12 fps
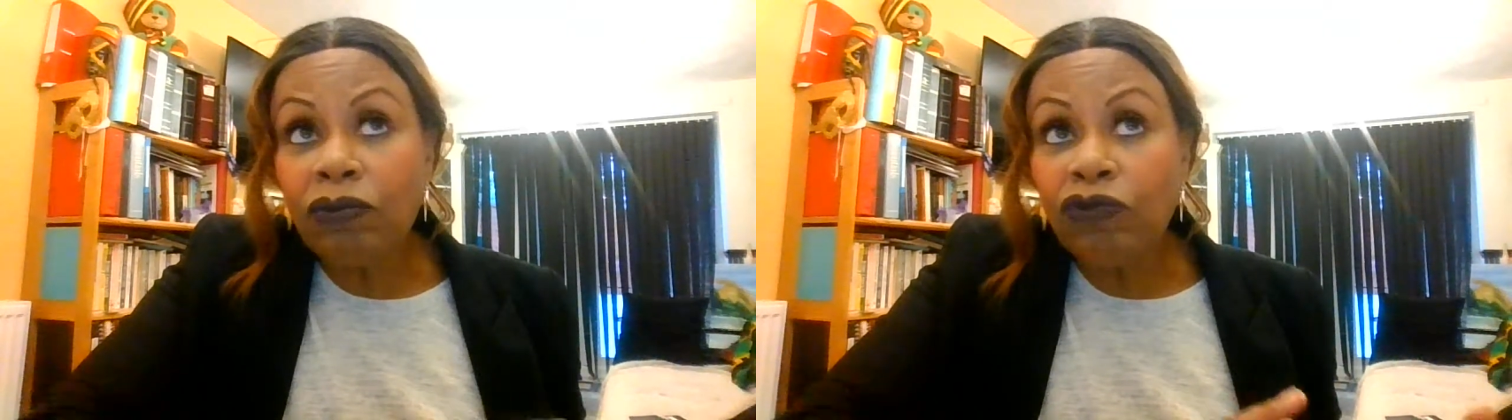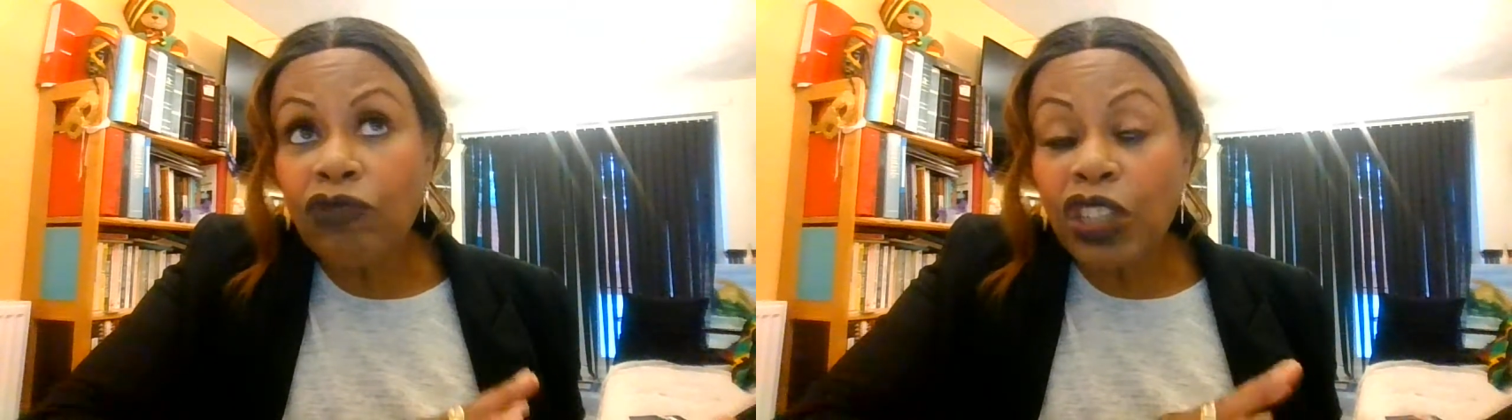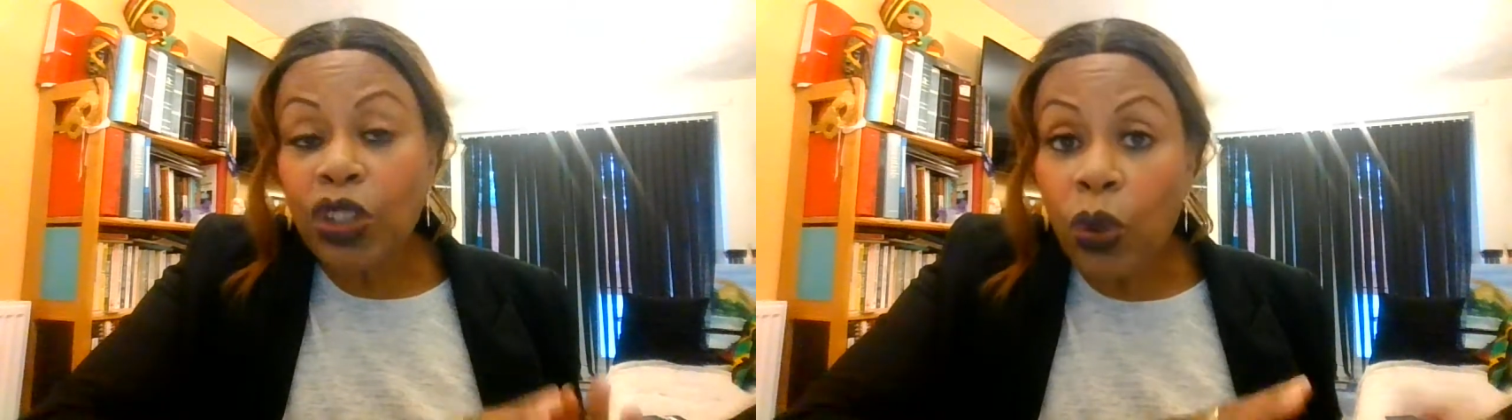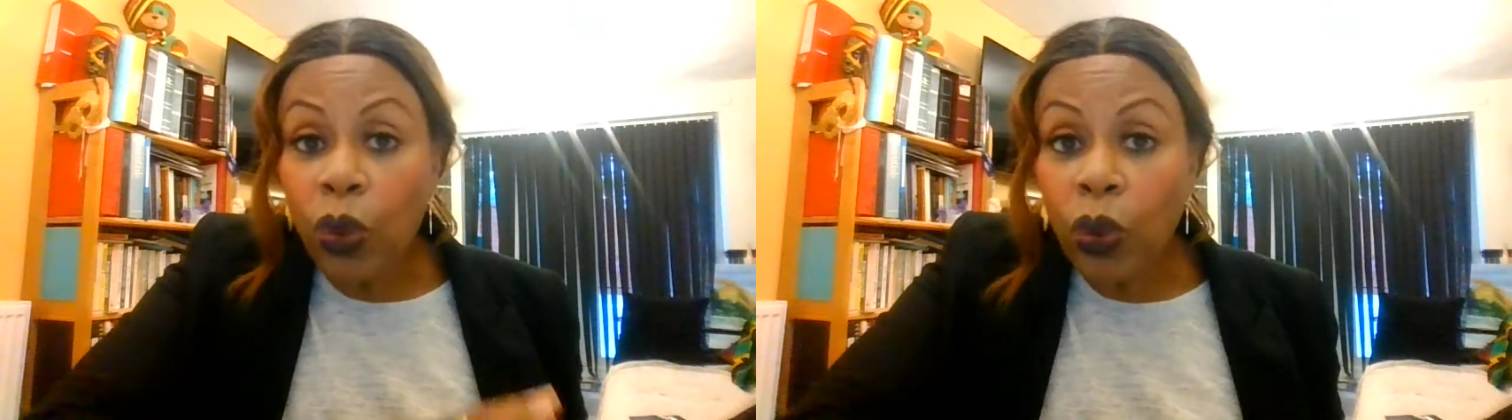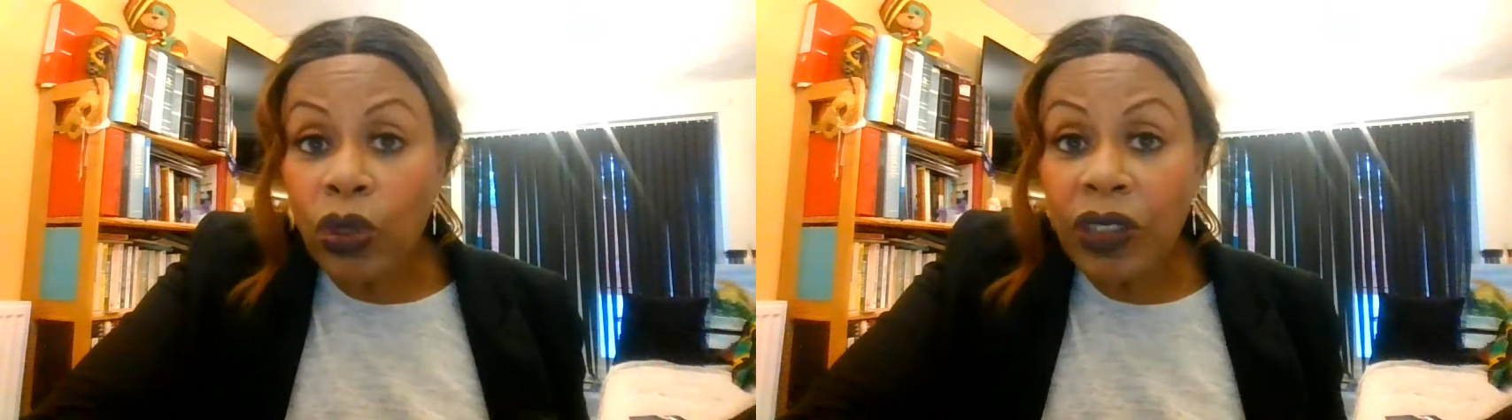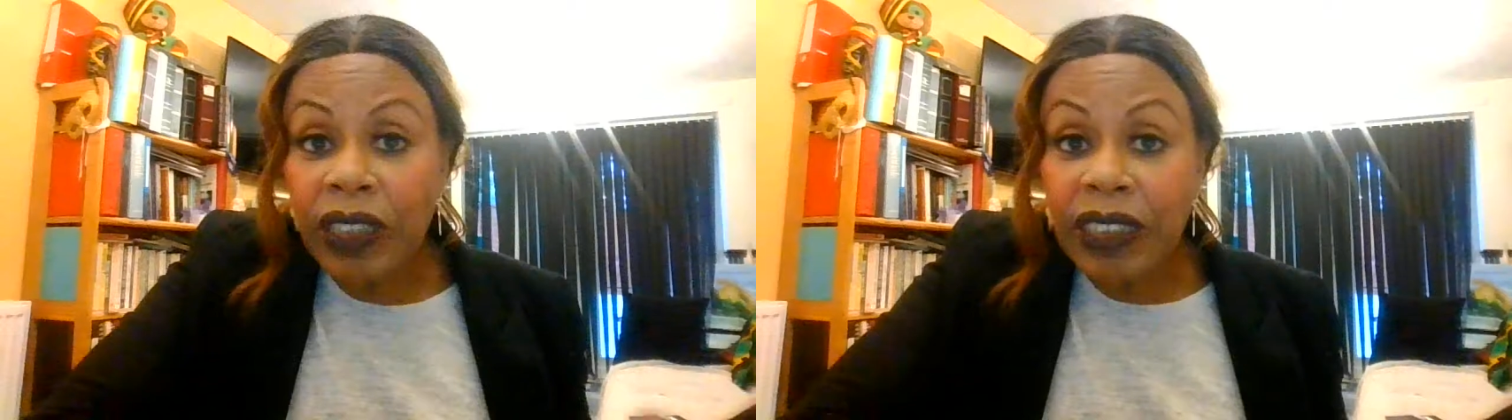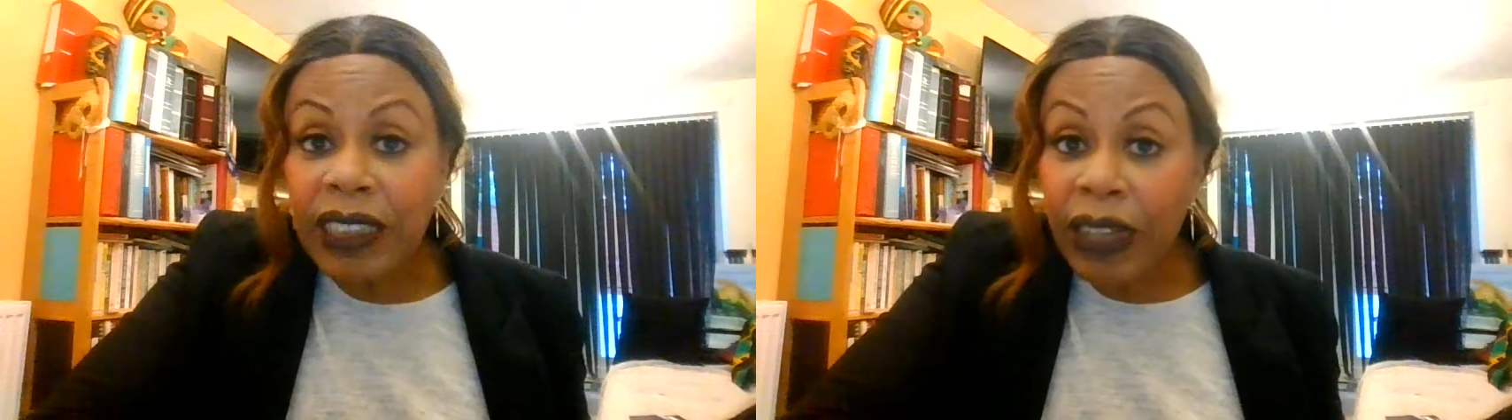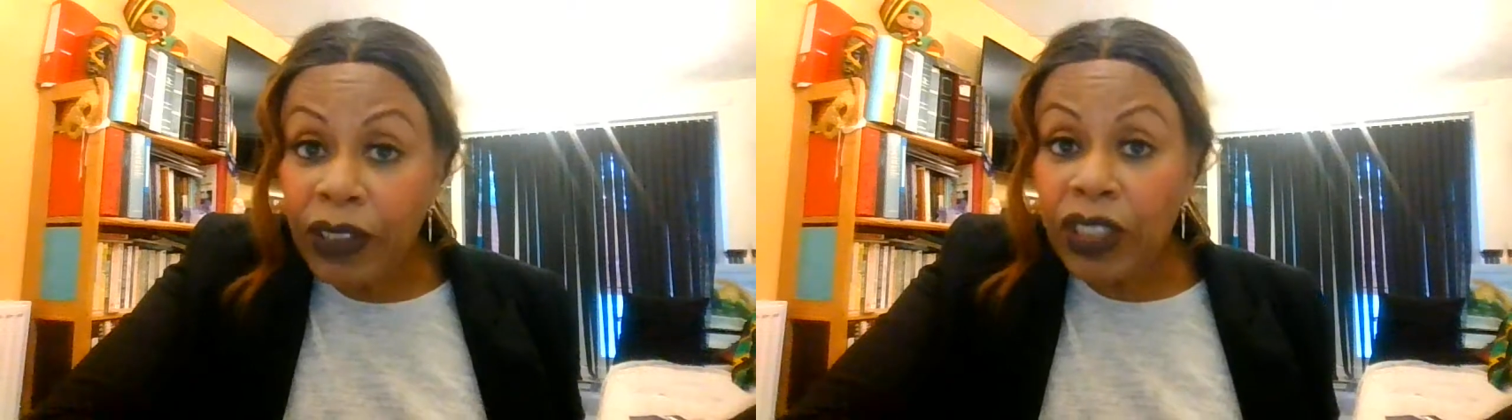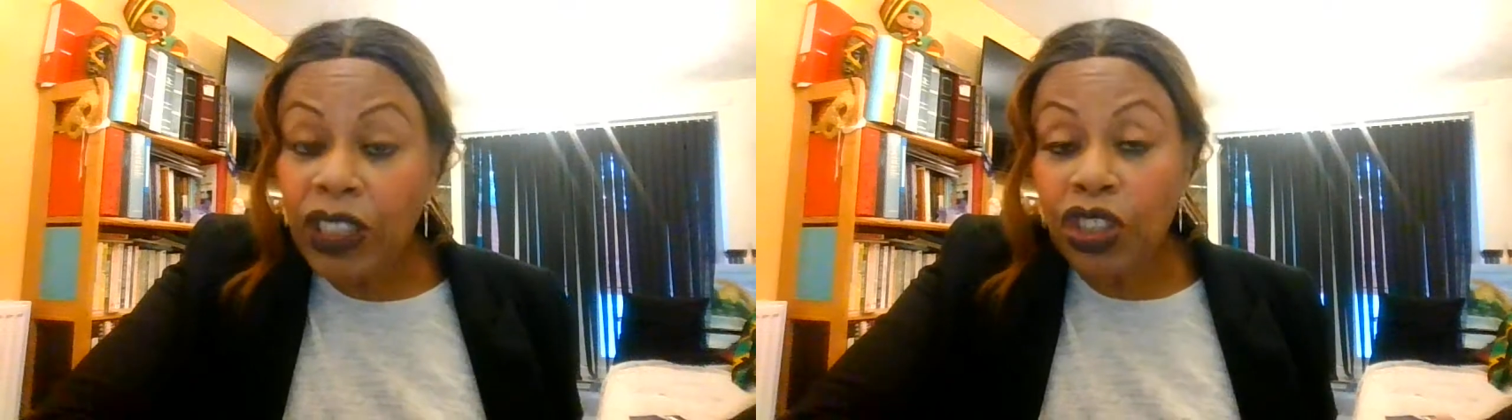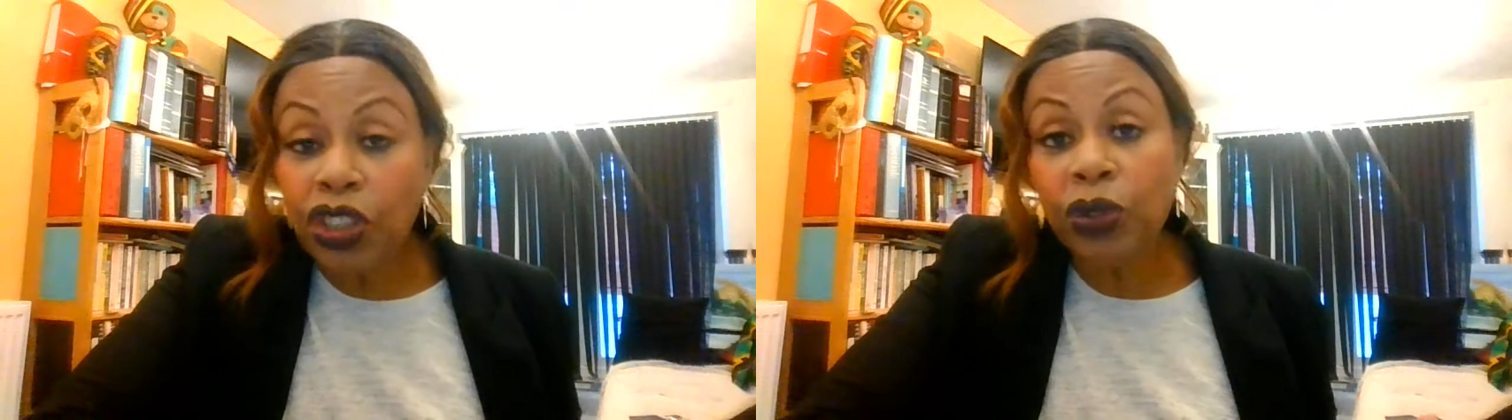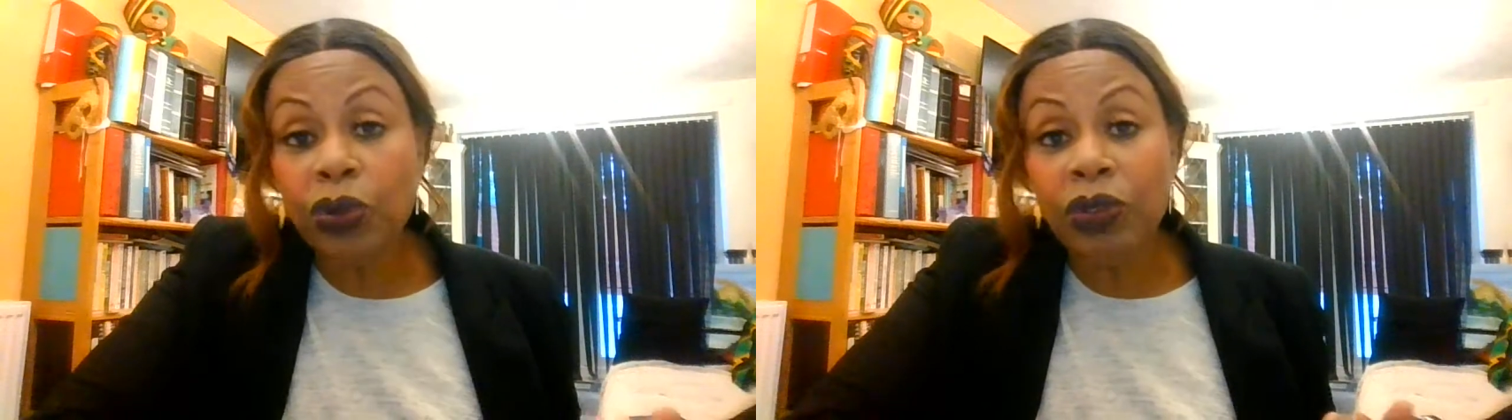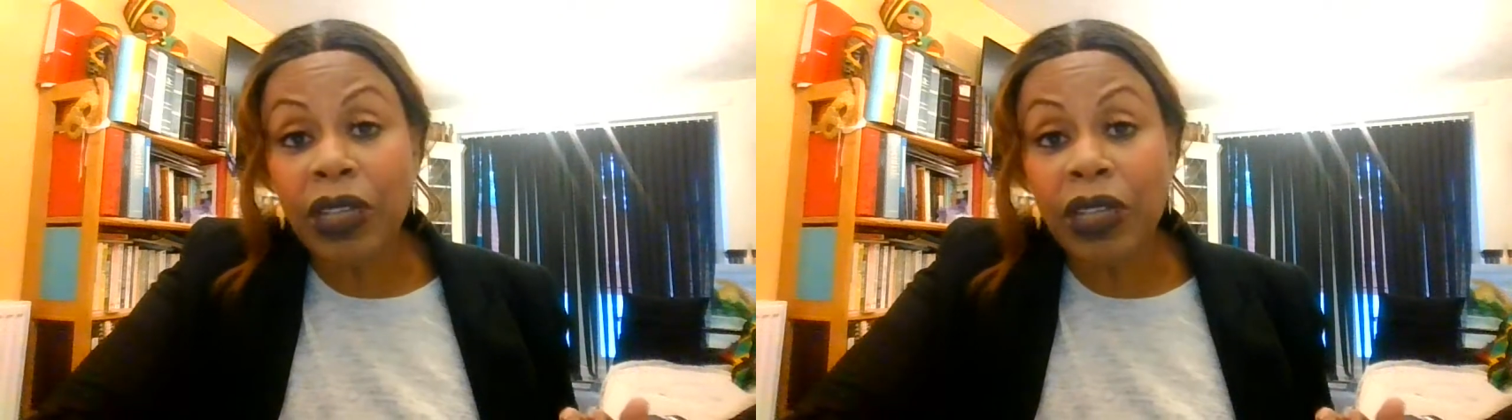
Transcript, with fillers: recorded 72